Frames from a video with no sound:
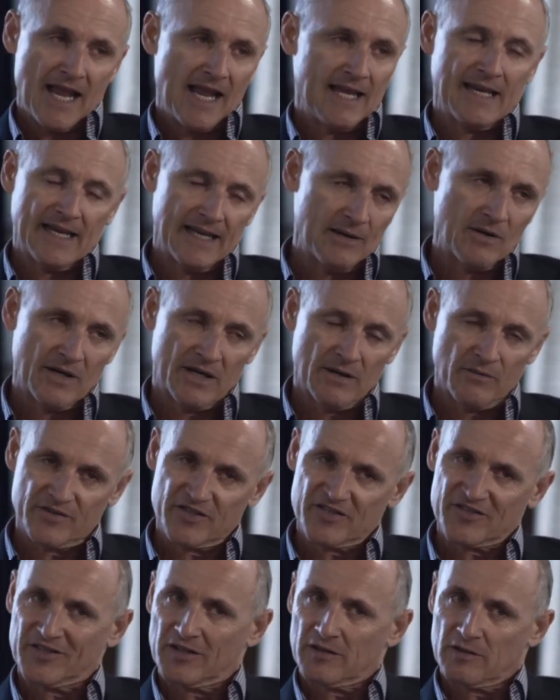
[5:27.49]
It, it, he
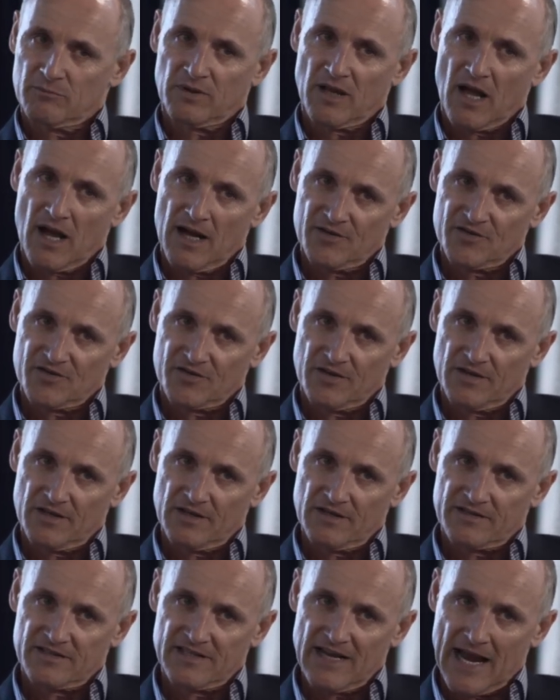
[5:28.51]
was still obliged to
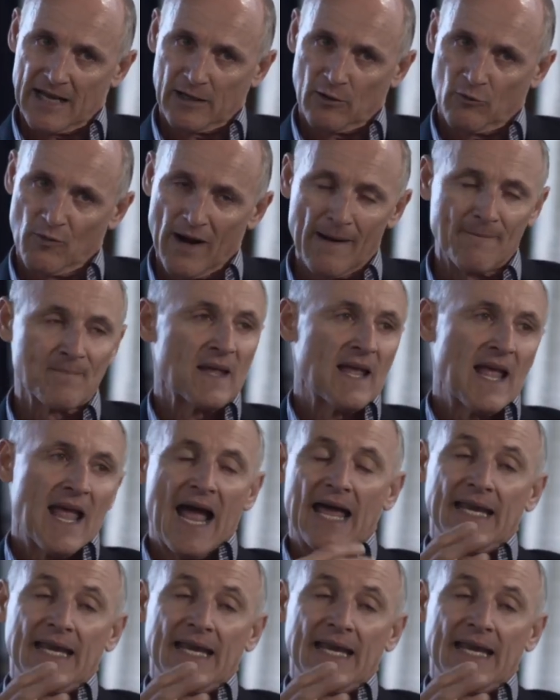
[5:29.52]
the Seattle Rep,